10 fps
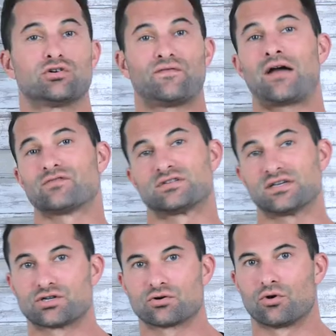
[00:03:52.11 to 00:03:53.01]
to a 5 or
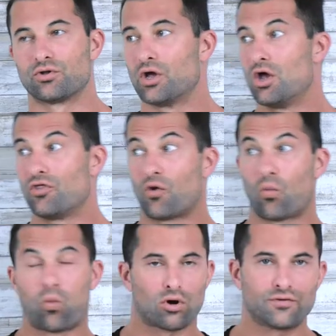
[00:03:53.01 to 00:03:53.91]
6 year old, the
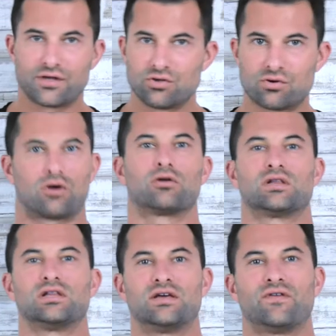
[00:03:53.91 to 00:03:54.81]
world that you
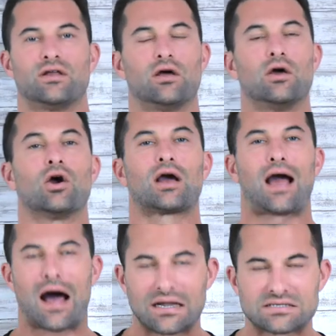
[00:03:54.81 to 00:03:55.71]
currently live in
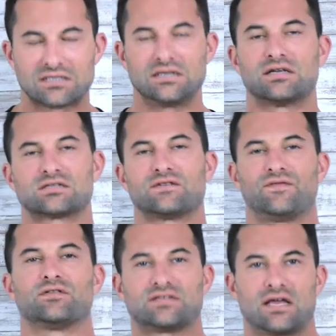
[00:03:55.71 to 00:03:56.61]
constantly doesn't feel